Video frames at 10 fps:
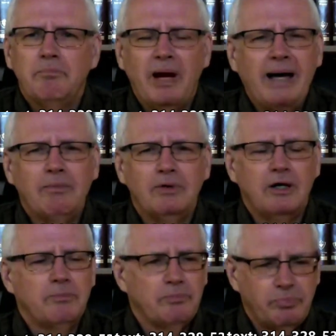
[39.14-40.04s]

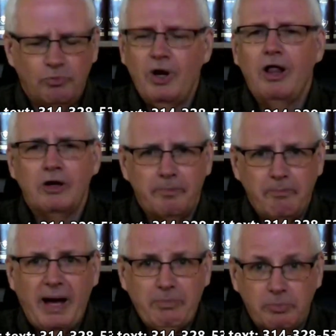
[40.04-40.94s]
Bible, well, our
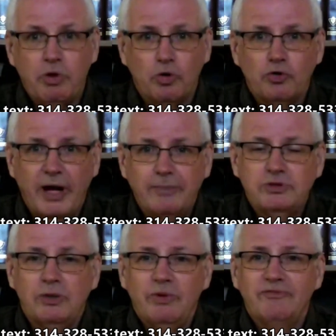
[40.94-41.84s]
Bible
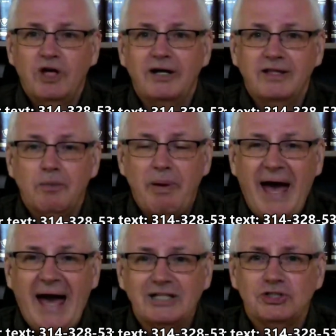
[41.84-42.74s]
programs that we've done in the
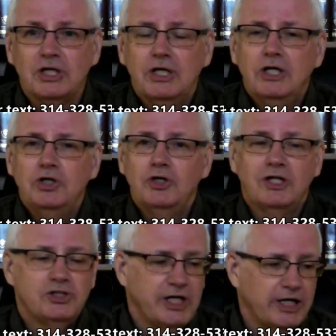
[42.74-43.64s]
past. You
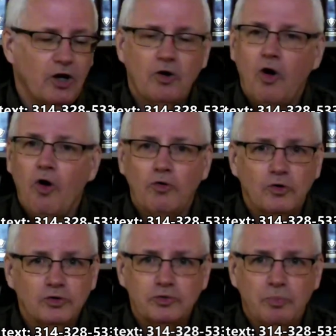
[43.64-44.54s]
can check out all
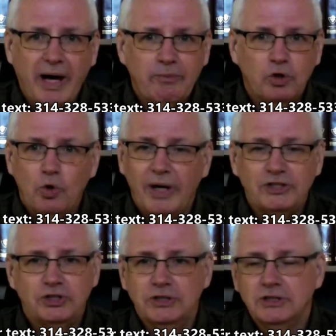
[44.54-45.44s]
those Bible
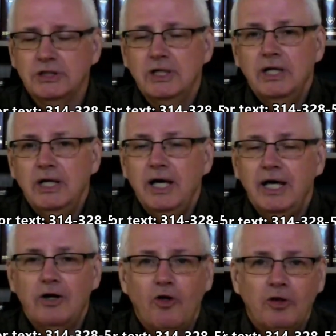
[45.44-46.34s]
questions
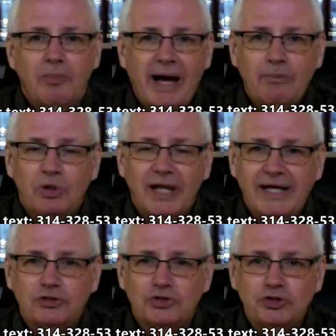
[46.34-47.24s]
and all the Bible
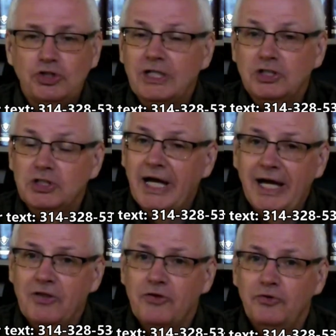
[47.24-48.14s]
answers. You can
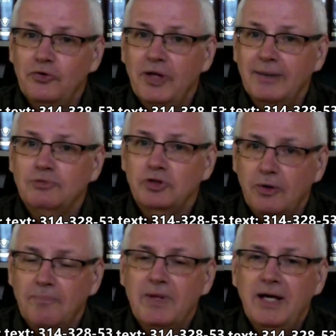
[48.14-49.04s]
scan through them.
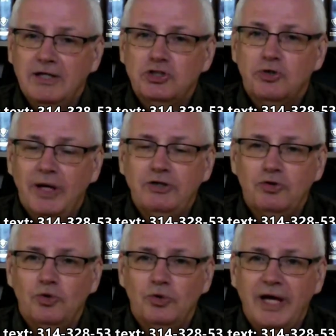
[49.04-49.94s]
So it's a great
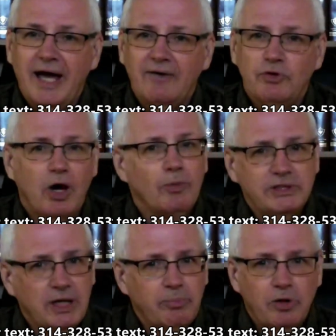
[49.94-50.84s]
tool to have. We
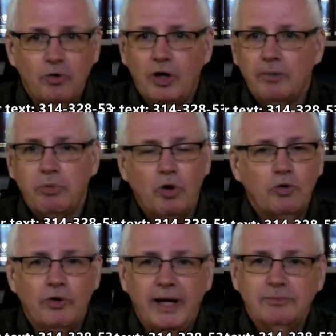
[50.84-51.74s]
always upload our
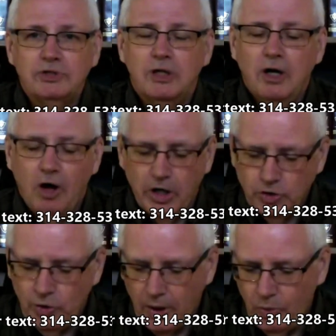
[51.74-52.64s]
programs
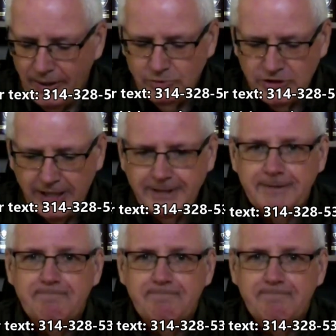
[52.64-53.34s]
onto our website.